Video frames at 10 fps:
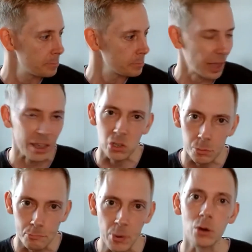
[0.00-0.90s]

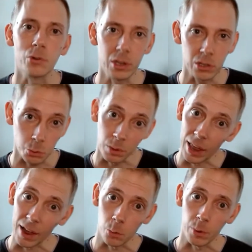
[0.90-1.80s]
experience with
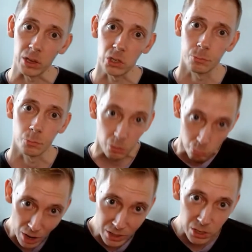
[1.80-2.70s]
language, with
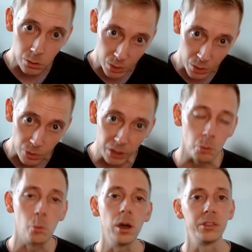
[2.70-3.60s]
the written
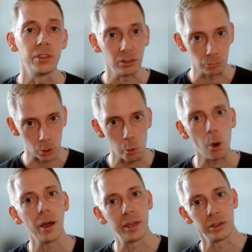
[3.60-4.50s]
word that is
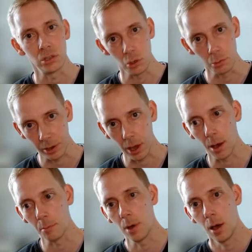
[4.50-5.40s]
required to
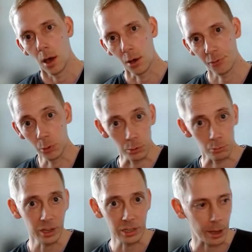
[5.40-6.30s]
become a fluent
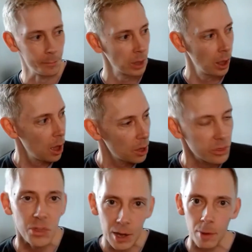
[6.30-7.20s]
reader. The
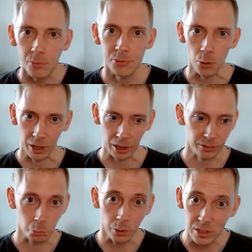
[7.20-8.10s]
thing about phonics
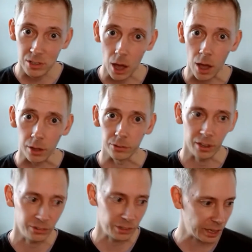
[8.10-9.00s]
is what it does
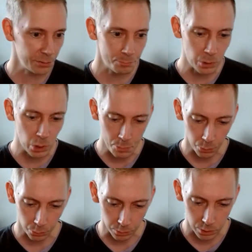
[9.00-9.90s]
is it gives
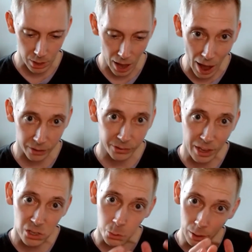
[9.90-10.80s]
pupils
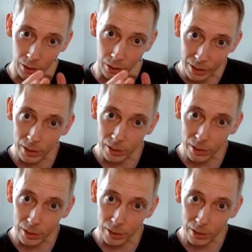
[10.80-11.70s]
access to a little
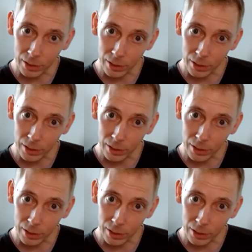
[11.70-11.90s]
chunk